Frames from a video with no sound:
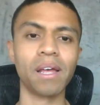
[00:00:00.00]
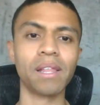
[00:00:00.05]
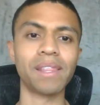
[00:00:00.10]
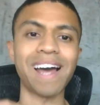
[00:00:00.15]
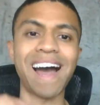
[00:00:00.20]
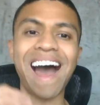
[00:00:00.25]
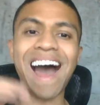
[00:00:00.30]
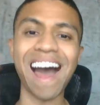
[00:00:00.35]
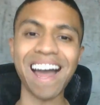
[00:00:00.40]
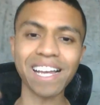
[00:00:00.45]

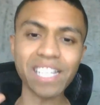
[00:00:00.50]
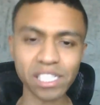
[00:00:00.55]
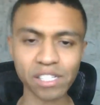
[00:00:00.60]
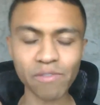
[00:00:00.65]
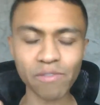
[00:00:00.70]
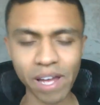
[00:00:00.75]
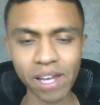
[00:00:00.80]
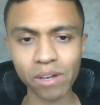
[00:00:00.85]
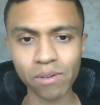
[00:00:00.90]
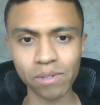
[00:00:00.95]
the highest
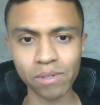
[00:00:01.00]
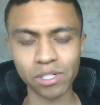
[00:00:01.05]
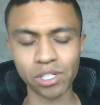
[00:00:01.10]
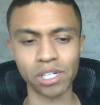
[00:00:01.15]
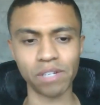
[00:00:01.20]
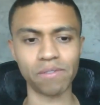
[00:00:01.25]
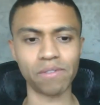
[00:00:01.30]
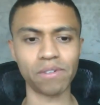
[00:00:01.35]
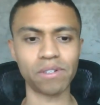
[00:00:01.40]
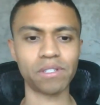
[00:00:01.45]
FICO
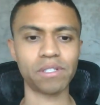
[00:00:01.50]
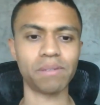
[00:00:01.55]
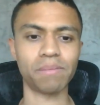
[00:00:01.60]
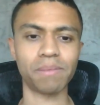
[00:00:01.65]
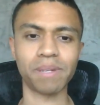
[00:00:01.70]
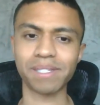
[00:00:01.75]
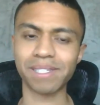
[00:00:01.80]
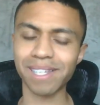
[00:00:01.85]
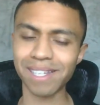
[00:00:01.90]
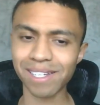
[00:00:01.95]
achievers, I'm
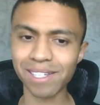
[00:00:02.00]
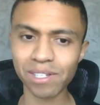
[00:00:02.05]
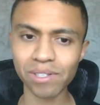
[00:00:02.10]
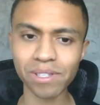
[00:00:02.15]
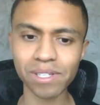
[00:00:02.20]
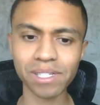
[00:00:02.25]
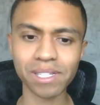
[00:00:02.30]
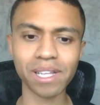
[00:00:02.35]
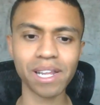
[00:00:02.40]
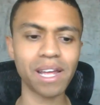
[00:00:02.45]
not saying to do
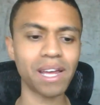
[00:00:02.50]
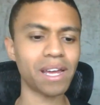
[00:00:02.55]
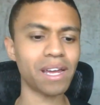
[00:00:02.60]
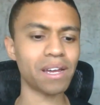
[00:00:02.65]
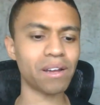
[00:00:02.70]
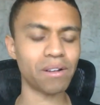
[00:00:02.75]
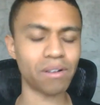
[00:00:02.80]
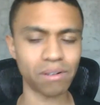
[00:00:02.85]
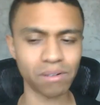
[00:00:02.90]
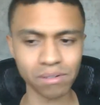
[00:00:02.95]
this
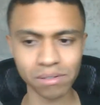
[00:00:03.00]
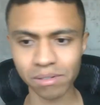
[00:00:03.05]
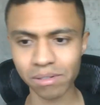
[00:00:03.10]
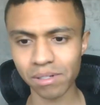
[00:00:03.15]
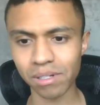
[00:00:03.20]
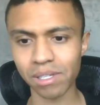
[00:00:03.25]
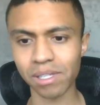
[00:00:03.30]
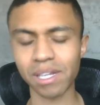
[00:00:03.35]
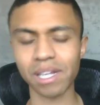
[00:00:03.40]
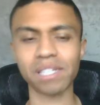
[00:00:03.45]
today or
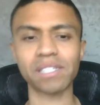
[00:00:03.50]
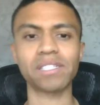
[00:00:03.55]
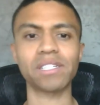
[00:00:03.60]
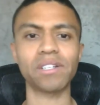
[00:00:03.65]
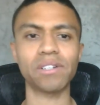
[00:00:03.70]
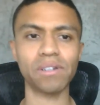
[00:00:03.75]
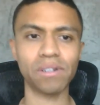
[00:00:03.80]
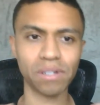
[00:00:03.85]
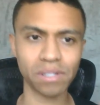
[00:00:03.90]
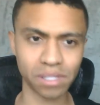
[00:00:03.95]
in the next
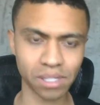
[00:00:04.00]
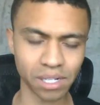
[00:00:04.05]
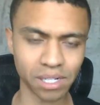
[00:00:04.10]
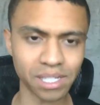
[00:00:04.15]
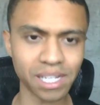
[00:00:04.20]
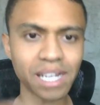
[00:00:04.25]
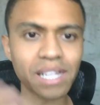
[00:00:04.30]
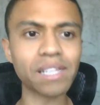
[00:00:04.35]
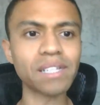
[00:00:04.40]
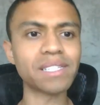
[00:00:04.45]
year, it's going
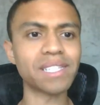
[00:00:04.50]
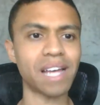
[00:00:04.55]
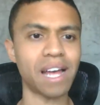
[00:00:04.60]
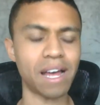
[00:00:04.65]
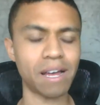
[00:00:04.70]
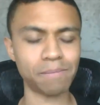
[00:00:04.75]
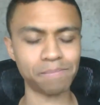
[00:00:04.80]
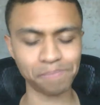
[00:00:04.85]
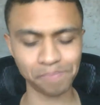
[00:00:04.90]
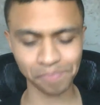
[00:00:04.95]
to take a little
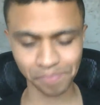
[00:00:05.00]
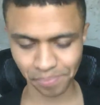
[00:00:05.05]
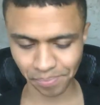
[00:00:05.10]
time.